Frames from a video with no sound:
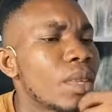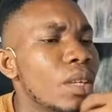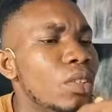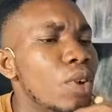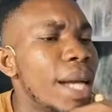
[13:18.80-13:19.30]

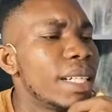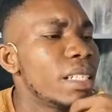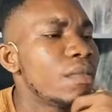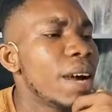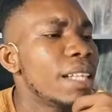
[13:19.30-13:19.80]
you
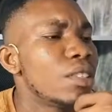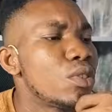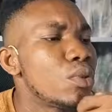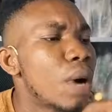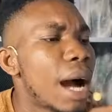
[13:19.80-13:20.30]
identify the
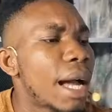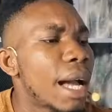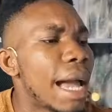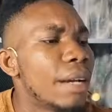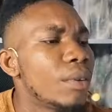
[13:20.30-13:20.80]
two
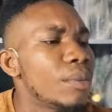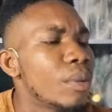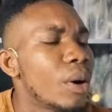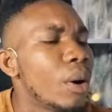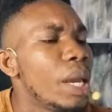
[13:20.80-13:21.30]
alkyl group
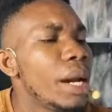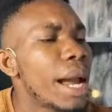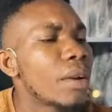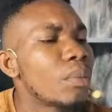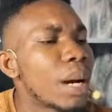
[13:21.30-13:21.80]
or
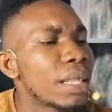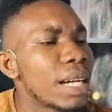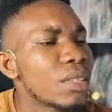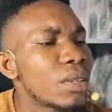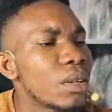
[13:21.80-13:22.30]
aryl group
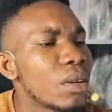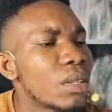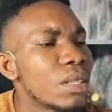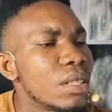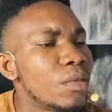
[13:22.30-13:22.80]
attached to the
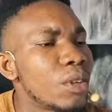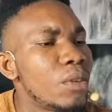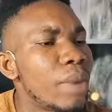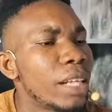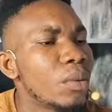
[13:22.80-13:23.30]
oxygen,
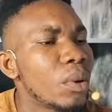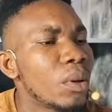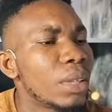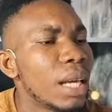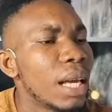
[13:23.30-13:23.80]
followed by the
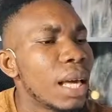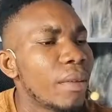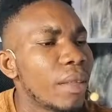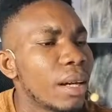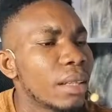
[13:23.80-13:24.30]
word
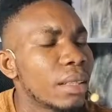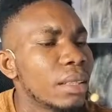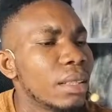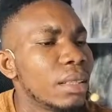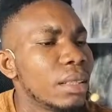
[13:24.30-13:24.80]
ether.
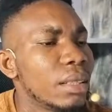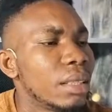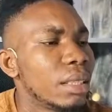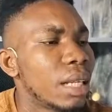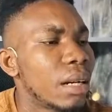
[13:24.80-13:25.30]

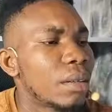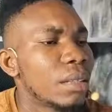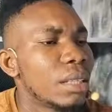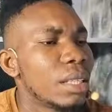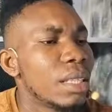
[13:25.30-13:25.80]
Now,
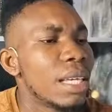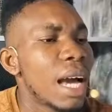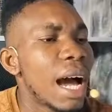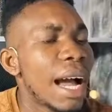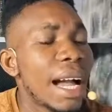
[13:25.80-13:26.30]
the
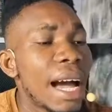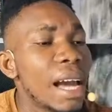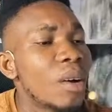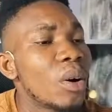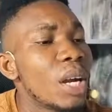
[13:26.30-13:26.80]

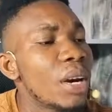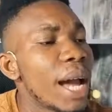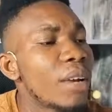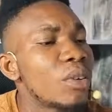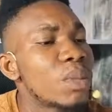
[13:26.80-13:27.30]
alkyl or
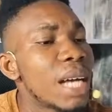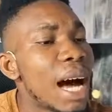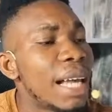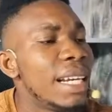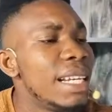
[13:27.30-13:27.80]
aryl groups
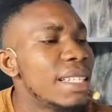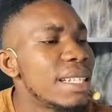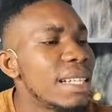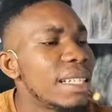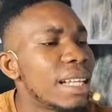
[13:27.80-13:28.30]
are
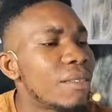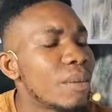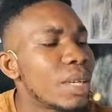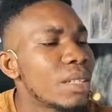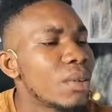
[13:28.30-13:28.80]
listed in
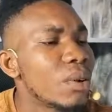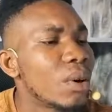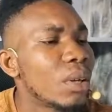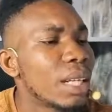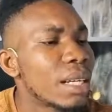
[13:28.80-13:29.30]
alphabetical
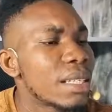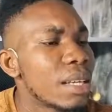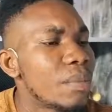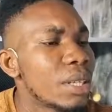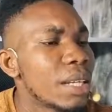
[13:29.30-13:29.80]
order,
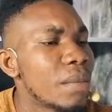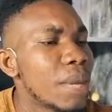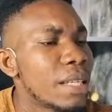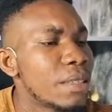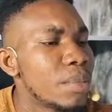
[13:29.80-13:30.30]
separated
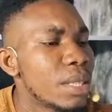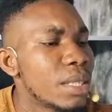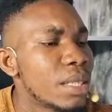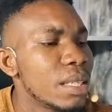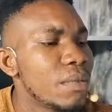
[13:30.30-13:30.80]
by
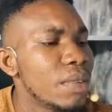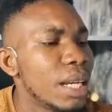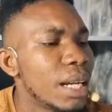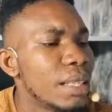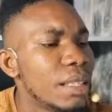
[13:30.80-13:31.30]
space if they
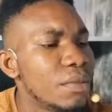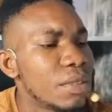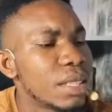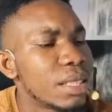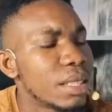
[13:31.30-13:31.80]
are
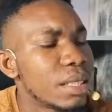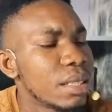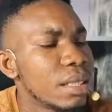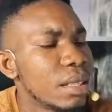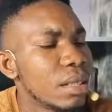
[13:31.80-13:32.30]
different.
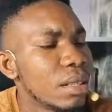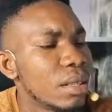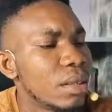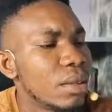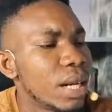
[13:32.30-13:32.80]

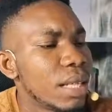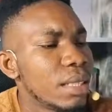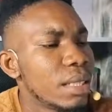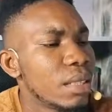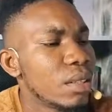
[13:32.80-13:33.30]
All
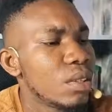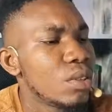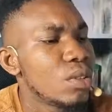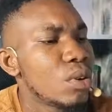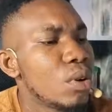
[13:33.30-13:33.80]
right.
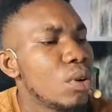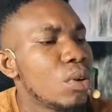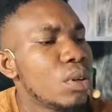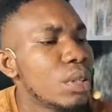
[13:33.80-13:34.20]
So,